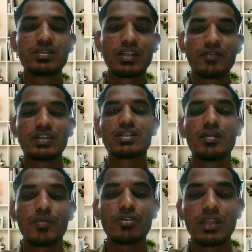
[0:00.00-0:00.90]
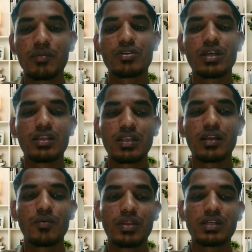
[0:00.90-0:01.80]
significantly more time on the internet
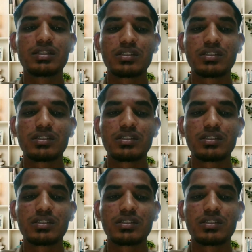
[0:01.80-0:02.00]
without